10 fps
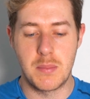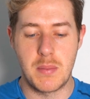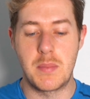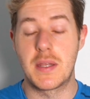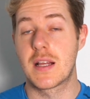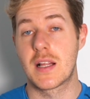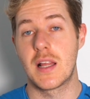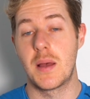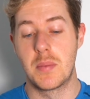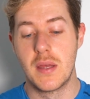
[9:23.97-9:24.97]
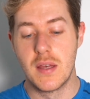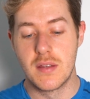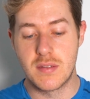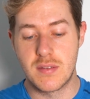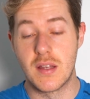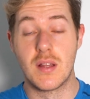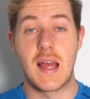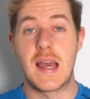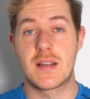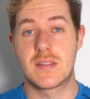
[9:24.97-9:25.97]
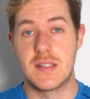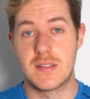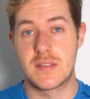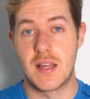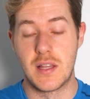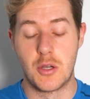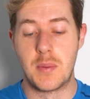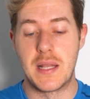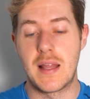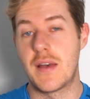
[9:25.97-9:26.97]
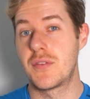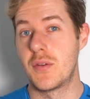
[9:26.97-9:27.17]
and maybe the club still exits a little bit left,